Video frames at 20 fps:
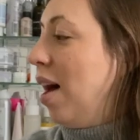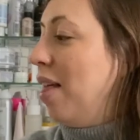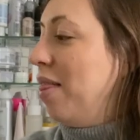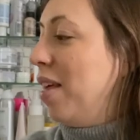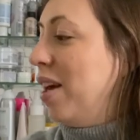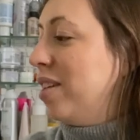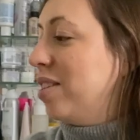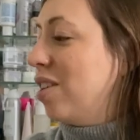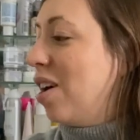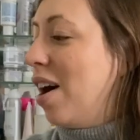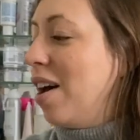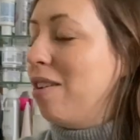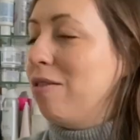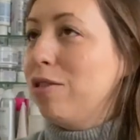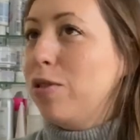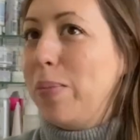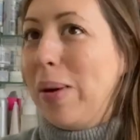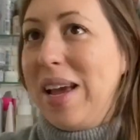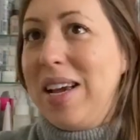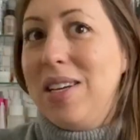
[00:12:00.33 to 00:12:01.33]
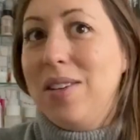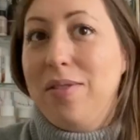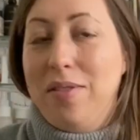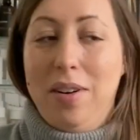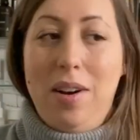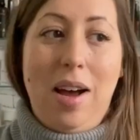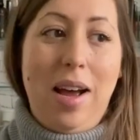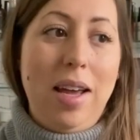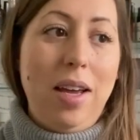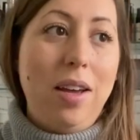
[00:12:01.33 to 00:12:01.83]
there's kind of space for
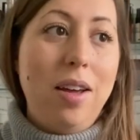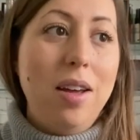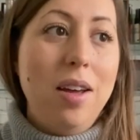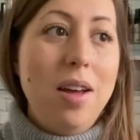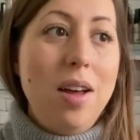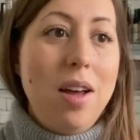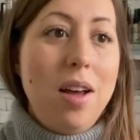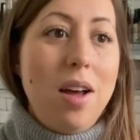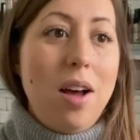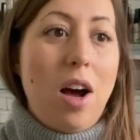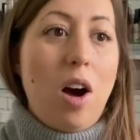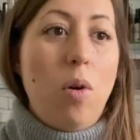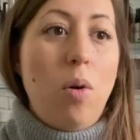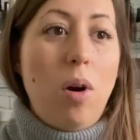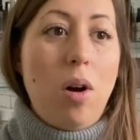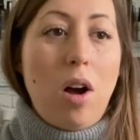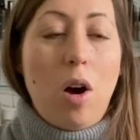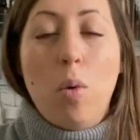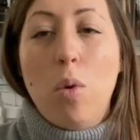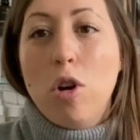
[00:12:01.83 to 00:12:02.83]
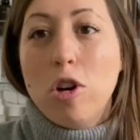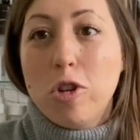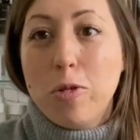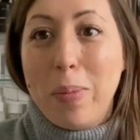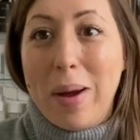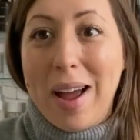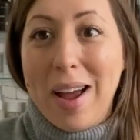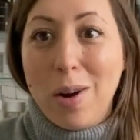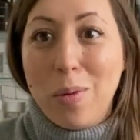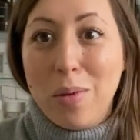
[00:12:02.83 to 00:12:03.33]
like a wash
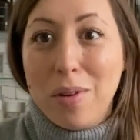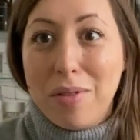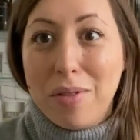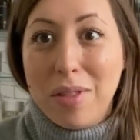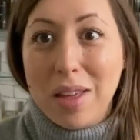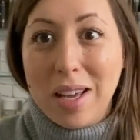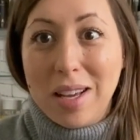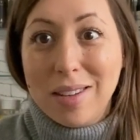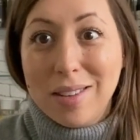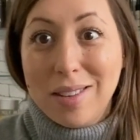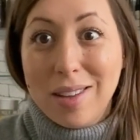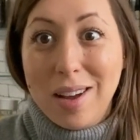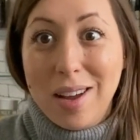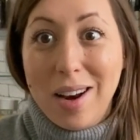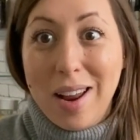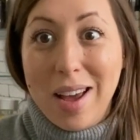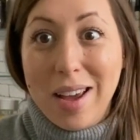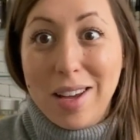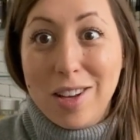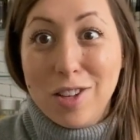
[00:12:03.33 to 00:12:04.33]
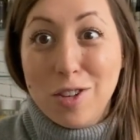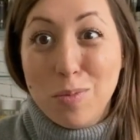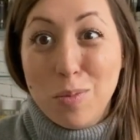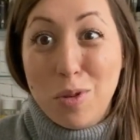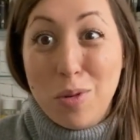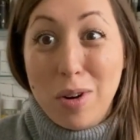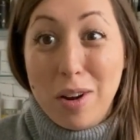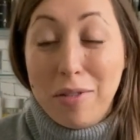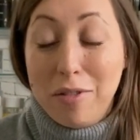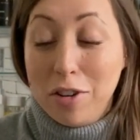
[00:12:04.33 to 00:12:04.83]
bag with things that are like
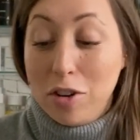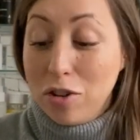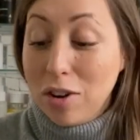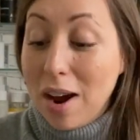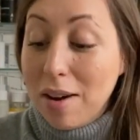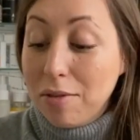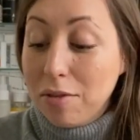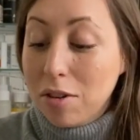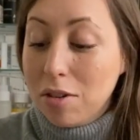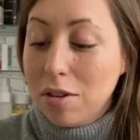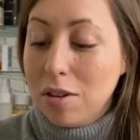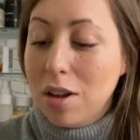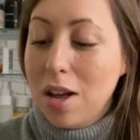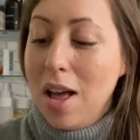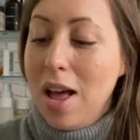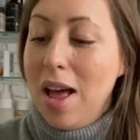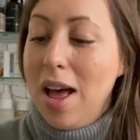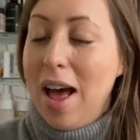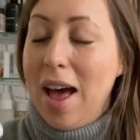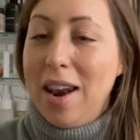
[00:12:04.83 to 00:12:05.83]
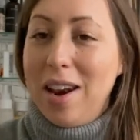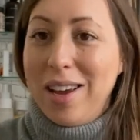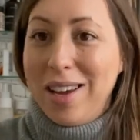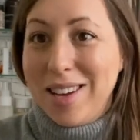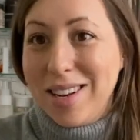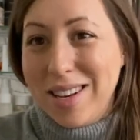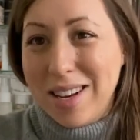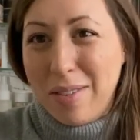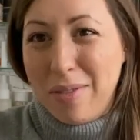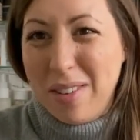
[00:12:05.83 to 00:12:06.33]
smaller for travel and I
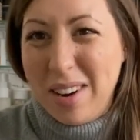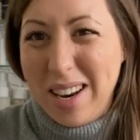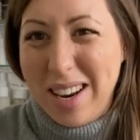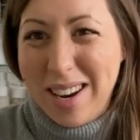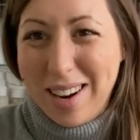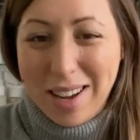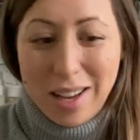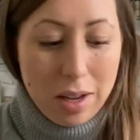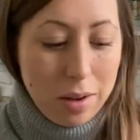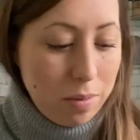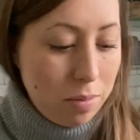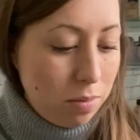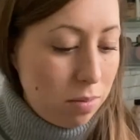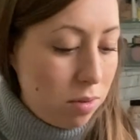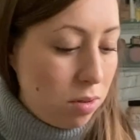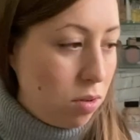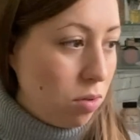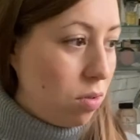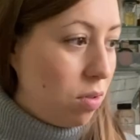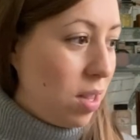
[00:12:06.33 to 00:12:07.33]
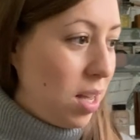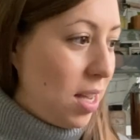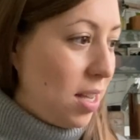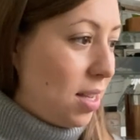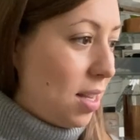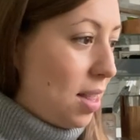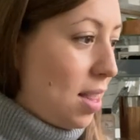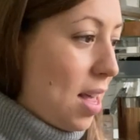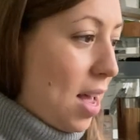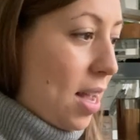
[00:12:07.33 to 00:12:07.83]
can definitely like store
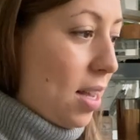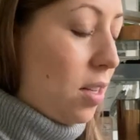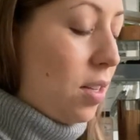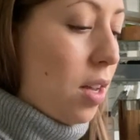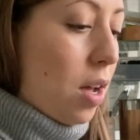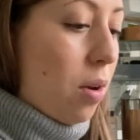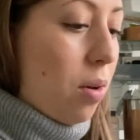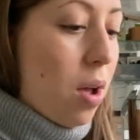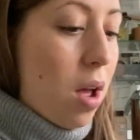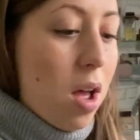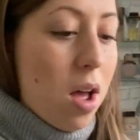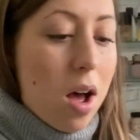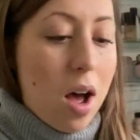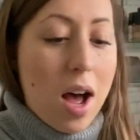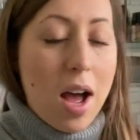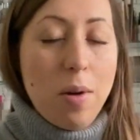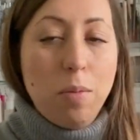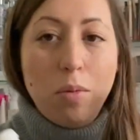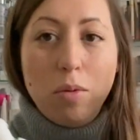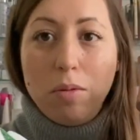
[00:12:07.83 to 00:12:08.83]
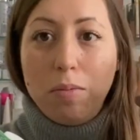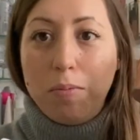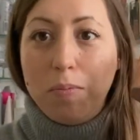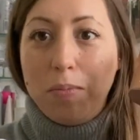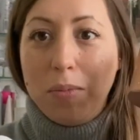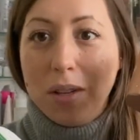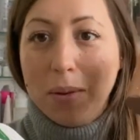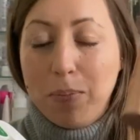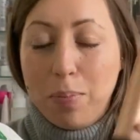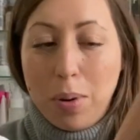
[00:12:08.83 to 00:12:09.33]
these in there so I will
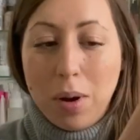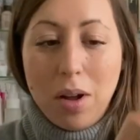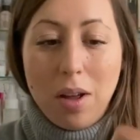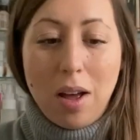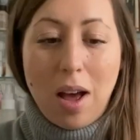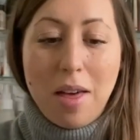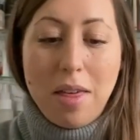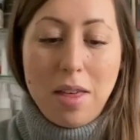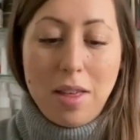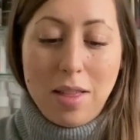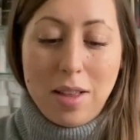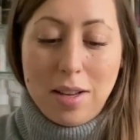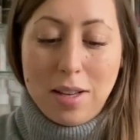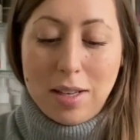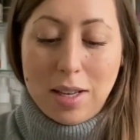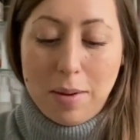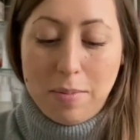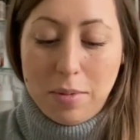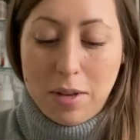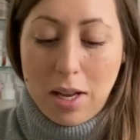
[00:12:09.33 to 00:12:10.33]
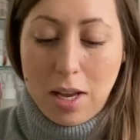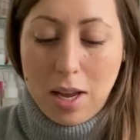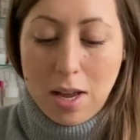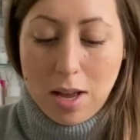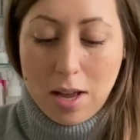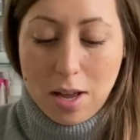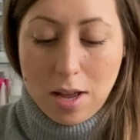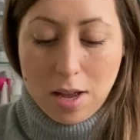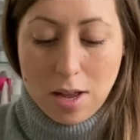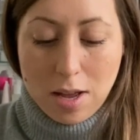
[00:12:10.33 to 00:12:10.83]
put I think this is empty
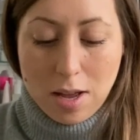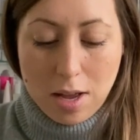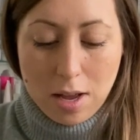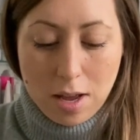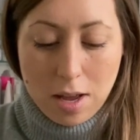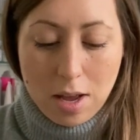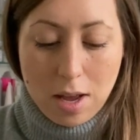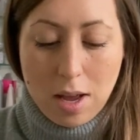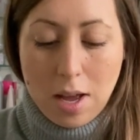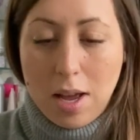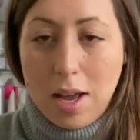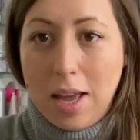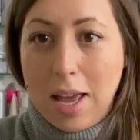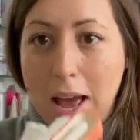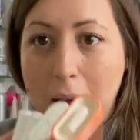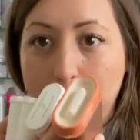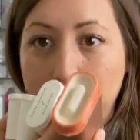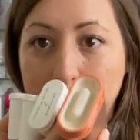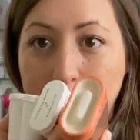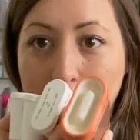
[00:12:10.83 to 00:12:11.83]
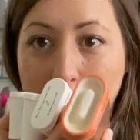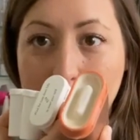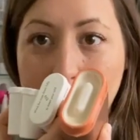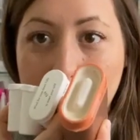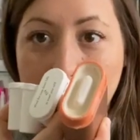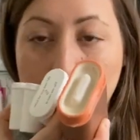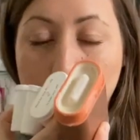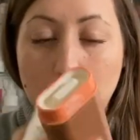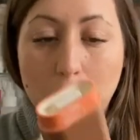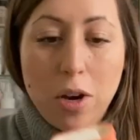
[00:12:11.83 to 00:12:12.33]
yeah so I
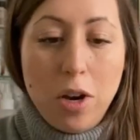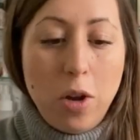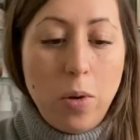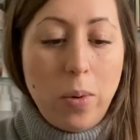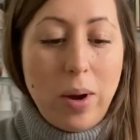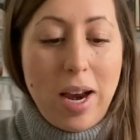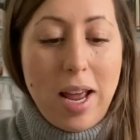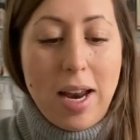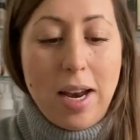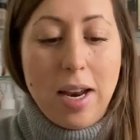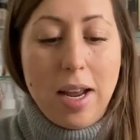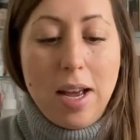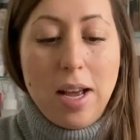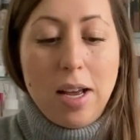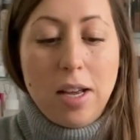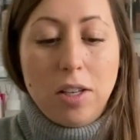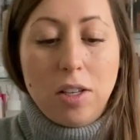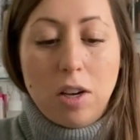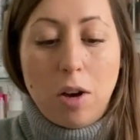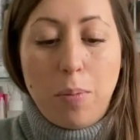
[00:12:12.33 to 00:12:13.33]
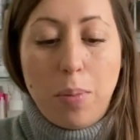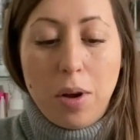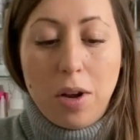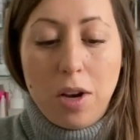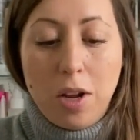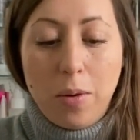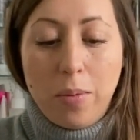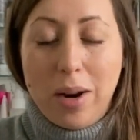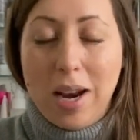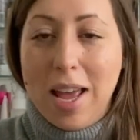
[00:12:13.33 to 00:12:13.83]
need to put a new one in so I'll put a
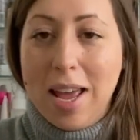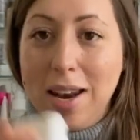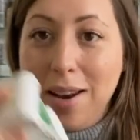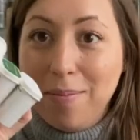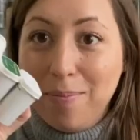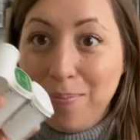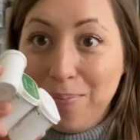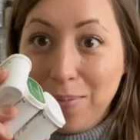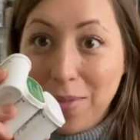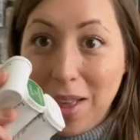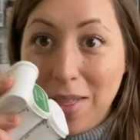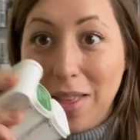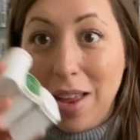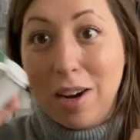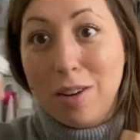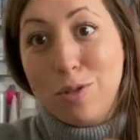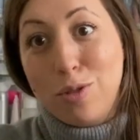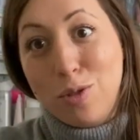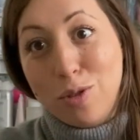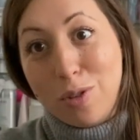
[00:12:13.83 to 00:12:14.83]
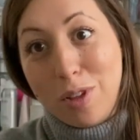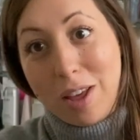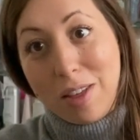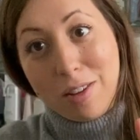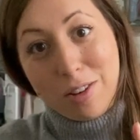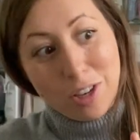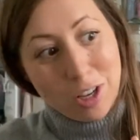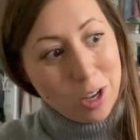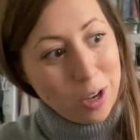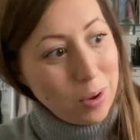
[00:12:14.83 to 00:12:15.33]
new one in and then I'll store the
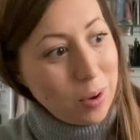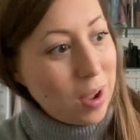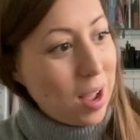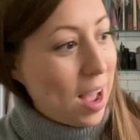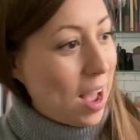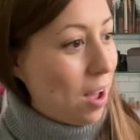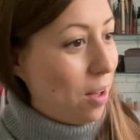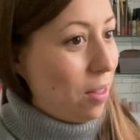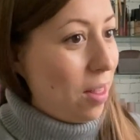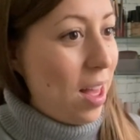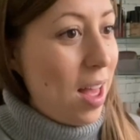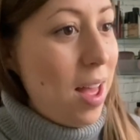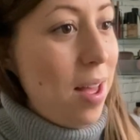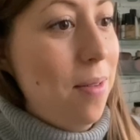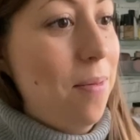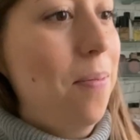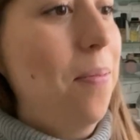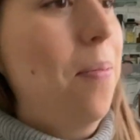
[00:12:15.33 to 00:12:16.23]
other two out there